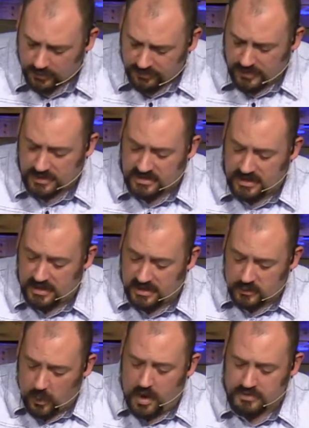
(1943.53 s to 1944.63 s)
the third entity that
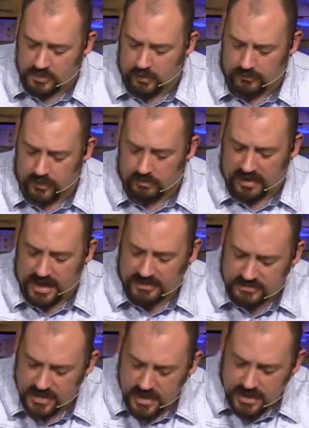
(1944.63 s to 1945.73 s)
is watching over our plight is